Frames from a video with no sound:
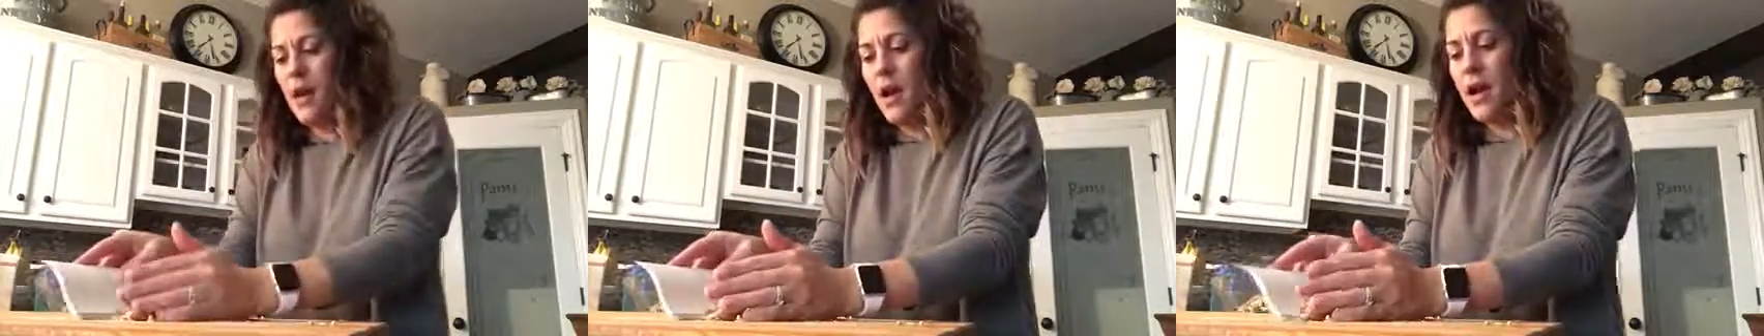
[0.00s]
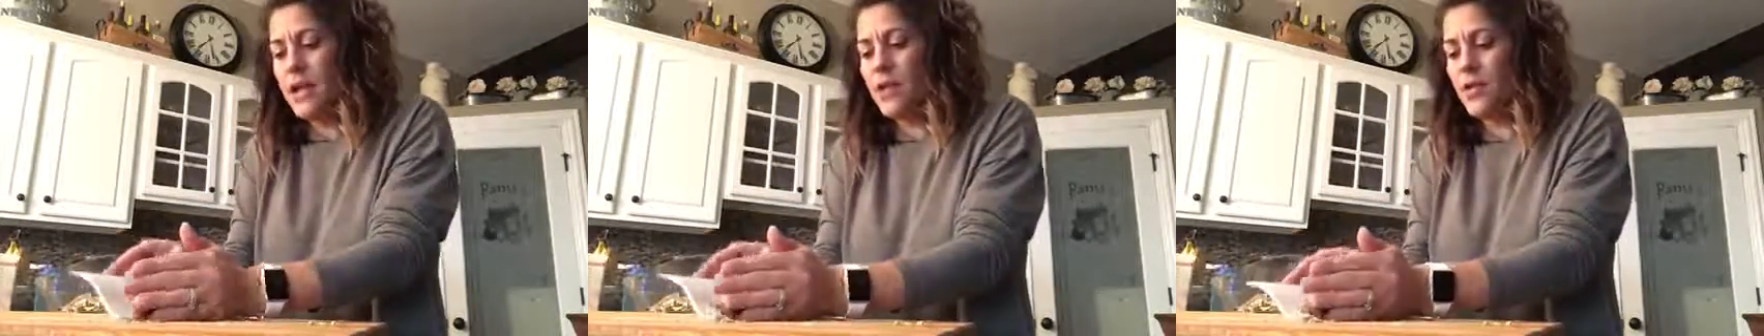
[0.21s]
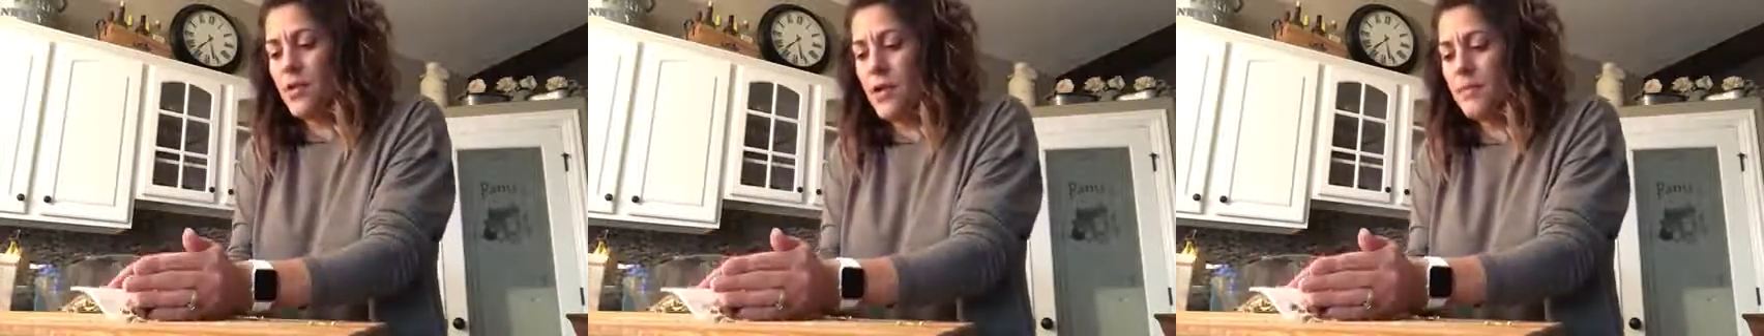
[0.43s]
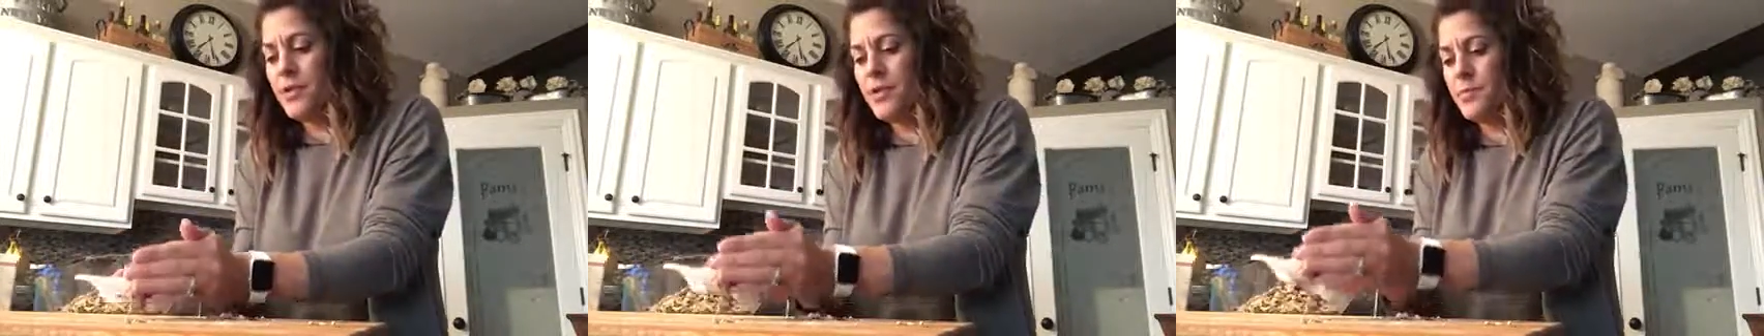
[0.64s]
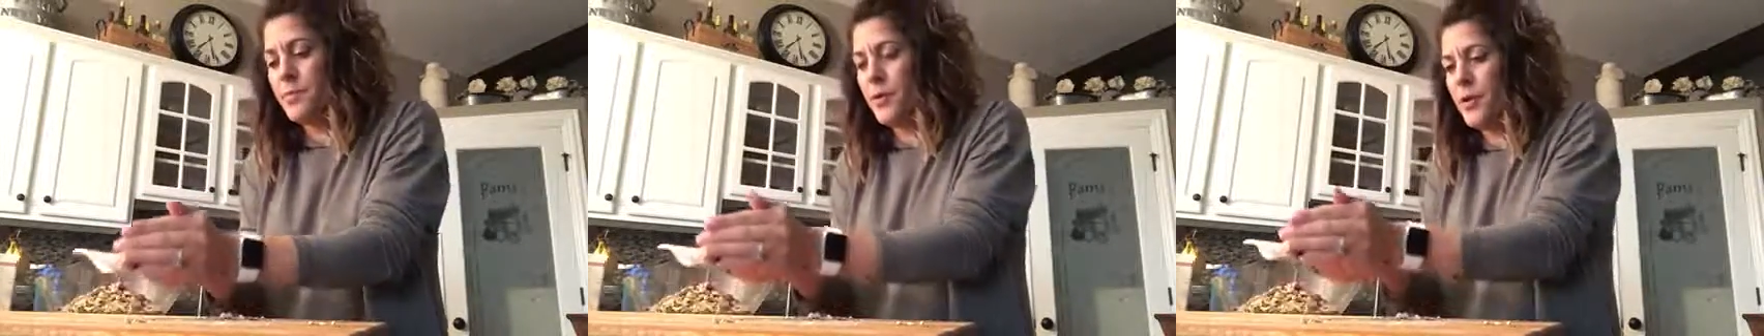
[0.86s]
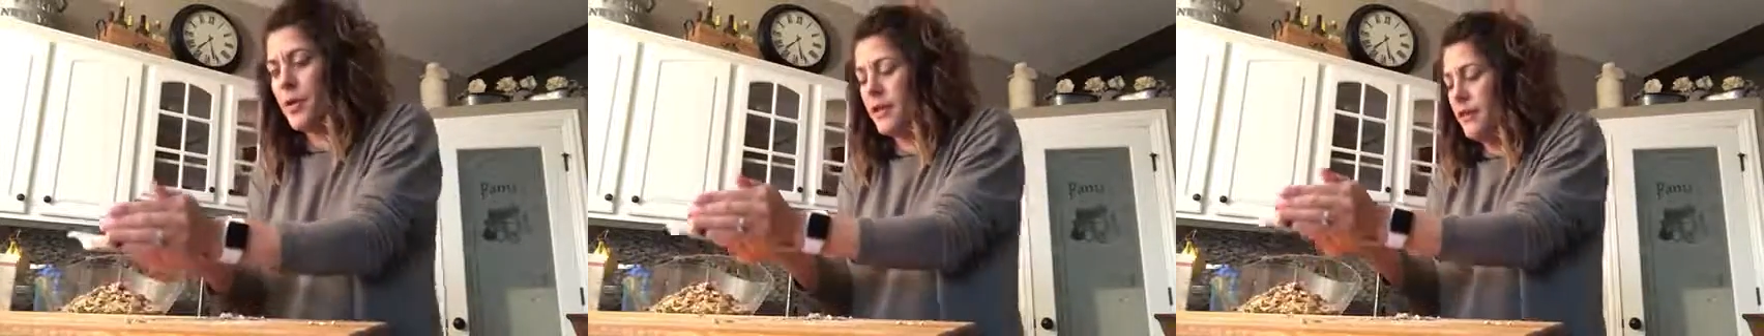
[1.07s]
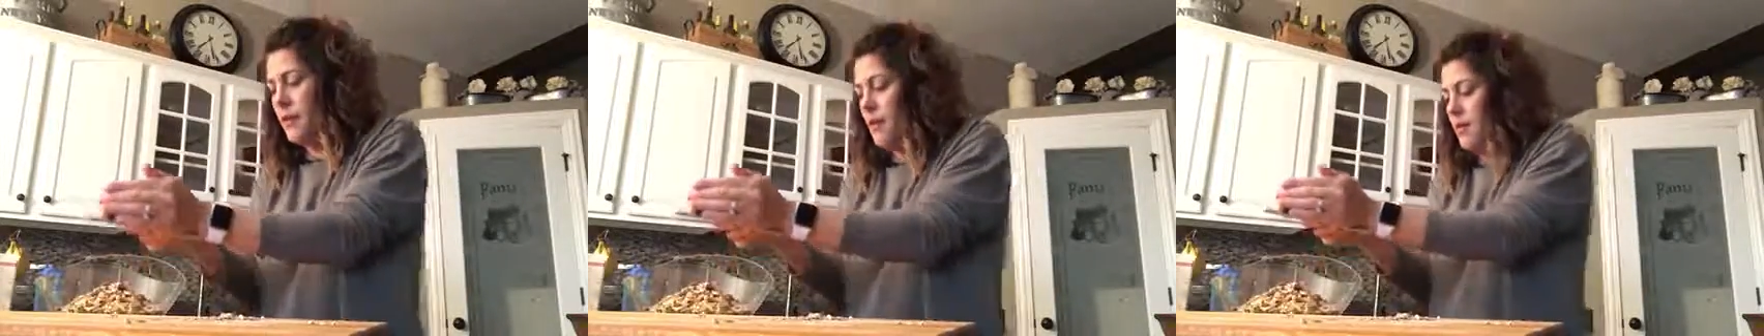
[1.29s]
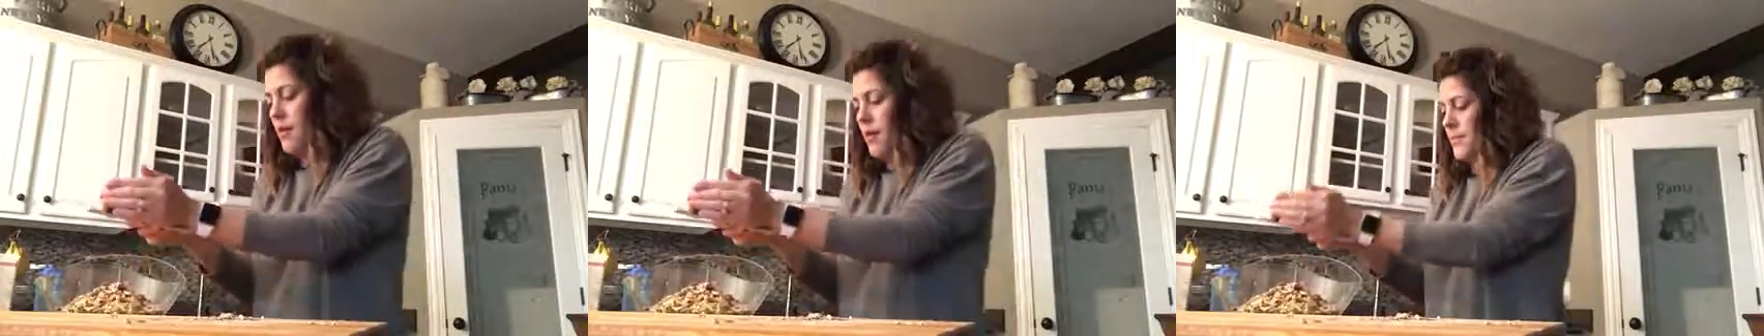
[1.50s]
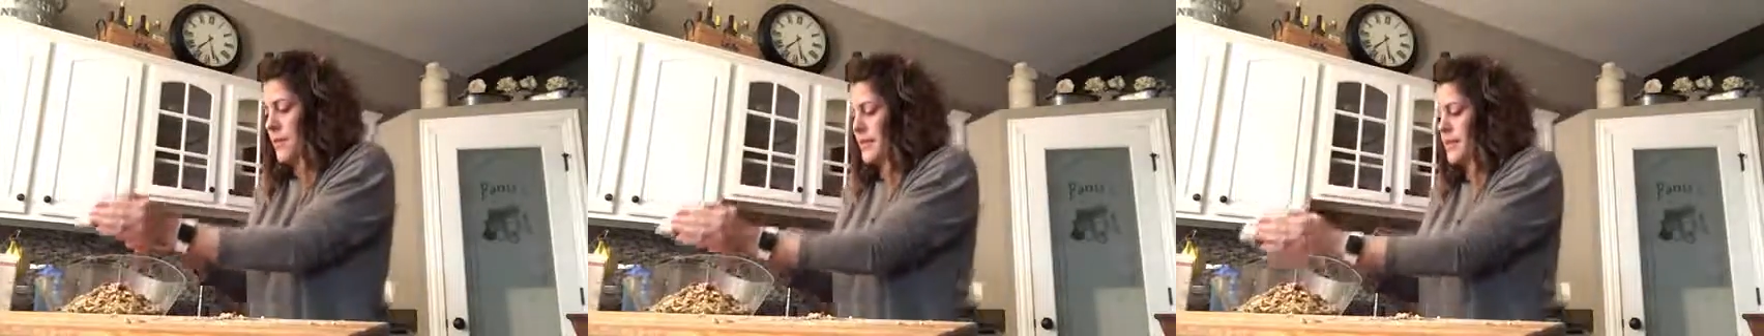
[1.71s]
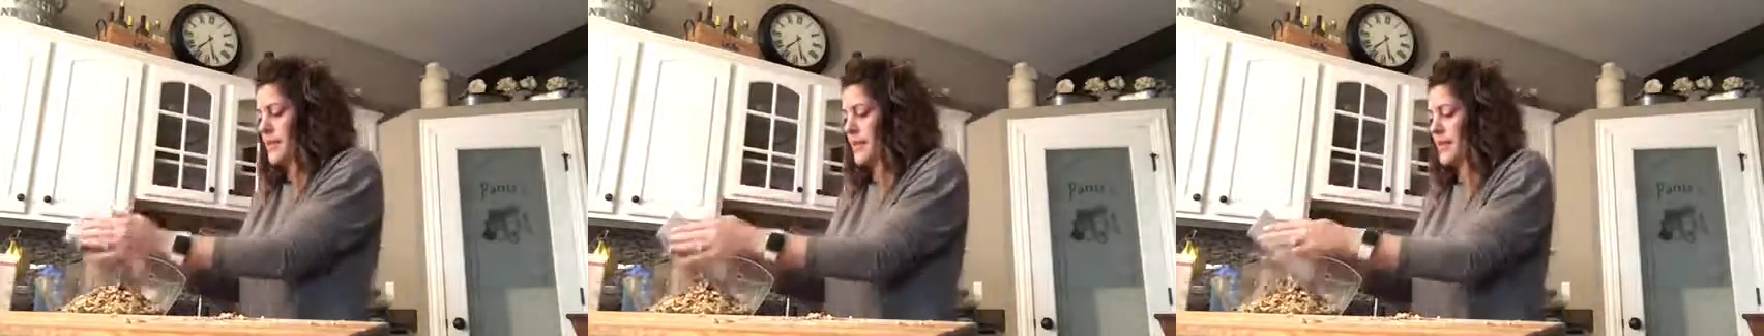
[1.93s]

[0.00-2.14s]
All right, so I'm just putting the almonds